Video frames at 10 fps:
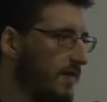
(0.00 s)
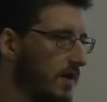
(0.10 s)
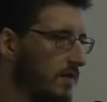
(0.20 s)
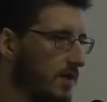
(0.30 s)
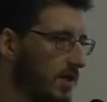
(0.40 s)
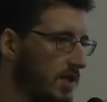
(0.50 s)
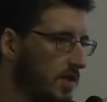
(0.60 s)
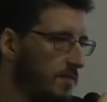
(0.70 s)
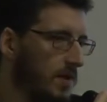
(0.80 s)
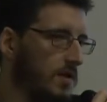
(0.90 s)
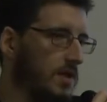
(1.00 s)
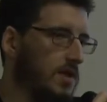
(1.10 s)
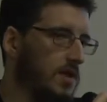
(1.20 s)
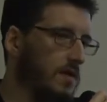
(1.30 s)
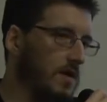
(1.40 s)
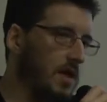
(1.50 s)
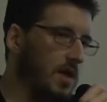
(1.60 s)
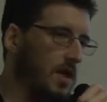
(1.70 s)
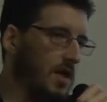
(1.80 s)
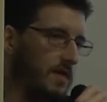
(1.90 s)
for outreach, because
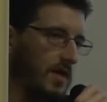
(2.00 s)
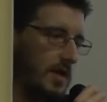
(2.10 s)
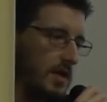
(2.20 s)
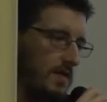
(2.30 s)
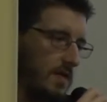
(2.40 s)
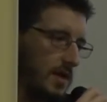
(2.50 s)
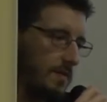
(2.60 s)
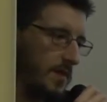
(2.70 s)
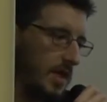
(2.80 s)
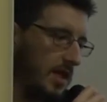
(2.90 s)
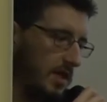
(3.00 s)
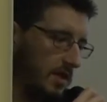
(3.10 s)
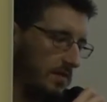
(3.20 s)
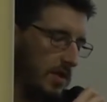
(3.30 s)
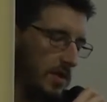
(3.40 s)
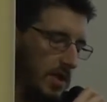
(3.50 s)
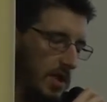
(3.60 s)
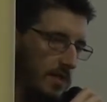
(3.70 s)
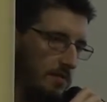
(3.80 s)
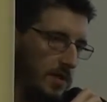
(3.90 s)
that place, Madonna
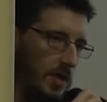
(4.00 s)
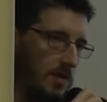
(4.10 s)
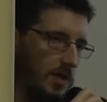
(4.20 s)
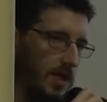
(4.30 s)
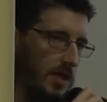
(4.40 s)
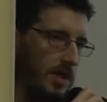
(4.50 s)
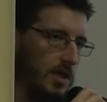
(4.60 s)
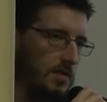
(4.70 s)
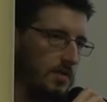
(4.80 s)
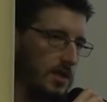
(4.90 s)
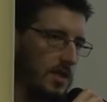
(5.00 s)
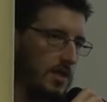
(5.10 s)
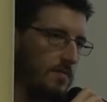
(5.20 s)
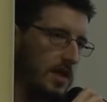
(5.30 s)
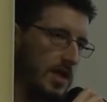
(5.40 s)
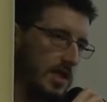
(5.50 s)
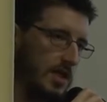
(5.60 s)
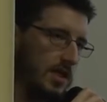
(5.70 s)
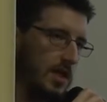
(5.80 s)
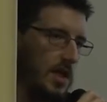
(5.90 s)
di Campiglio, is like a touristic
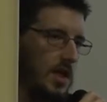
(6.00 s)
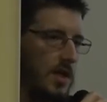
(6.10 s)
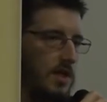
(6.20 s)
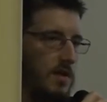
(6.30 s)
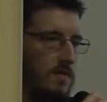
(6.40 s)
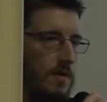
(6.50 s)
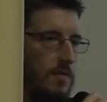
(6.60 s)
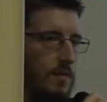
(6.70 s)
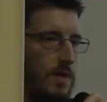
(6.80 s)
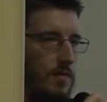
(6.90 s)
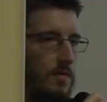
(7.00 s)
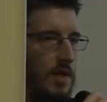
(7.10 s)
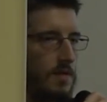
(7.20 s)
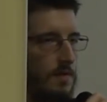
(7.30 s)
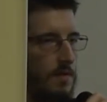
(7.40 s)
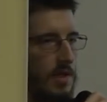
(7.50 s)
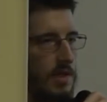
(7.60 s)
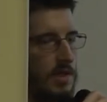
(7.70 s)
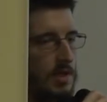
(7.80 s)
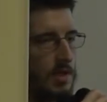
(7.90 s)
place. So where we
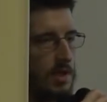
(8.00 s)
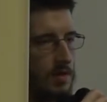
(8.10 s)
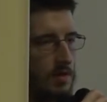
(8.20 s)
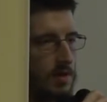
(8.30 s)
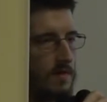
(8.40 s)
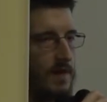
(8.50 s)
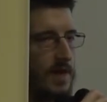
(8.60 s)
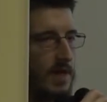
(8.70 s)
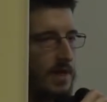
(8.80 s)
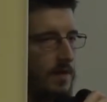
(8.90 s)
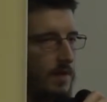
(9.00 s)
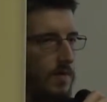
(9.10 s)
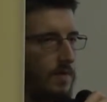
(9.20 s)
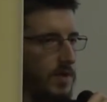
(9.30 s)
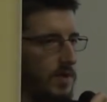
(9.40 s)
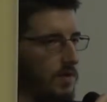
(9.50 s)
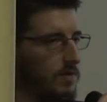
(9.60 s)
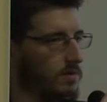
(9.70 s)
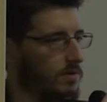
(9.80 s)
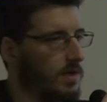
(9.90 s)
had a talk there where we
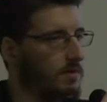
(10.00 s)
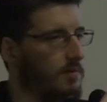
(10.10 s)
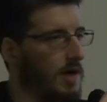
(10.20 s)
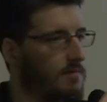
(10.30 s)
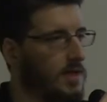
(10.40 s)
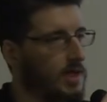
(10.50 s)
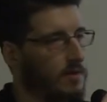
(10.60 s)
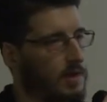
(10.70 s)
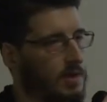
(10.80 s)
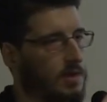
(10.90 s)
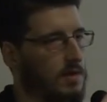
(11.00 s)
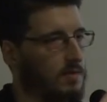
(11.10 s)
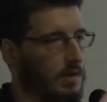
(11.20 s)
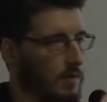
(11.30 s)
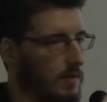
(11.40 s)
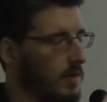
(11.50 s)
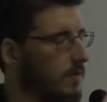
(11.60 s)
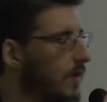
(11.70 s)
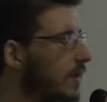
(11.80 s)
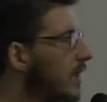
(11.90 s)
show to the public what we were
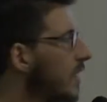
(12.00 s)
doing.